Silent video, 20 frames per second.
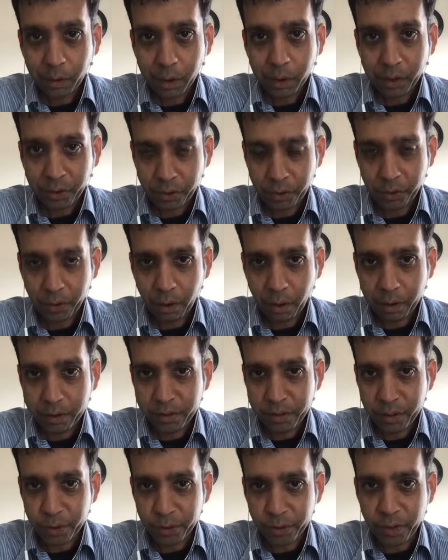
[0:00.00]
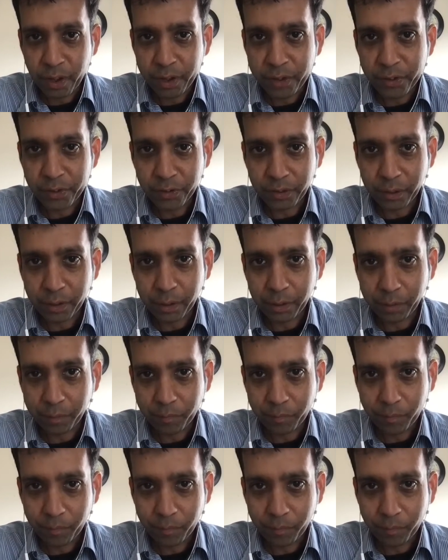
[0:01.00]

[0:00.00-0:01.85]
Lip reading: electrons to transfer,